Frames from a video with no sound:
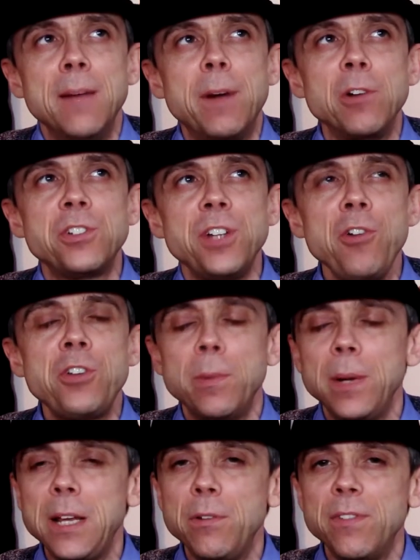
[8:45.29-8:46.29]
Most
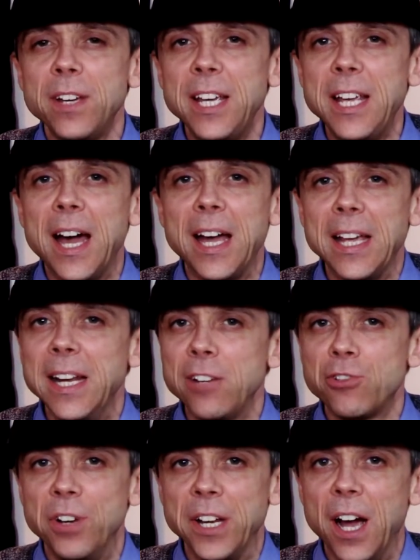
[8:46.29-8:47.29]
notably with EA
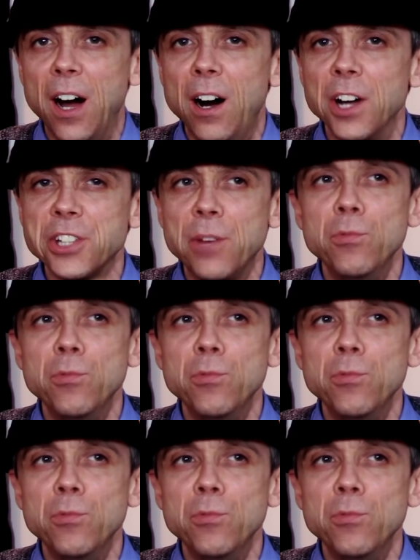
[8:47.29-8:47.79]
Electronic Arts,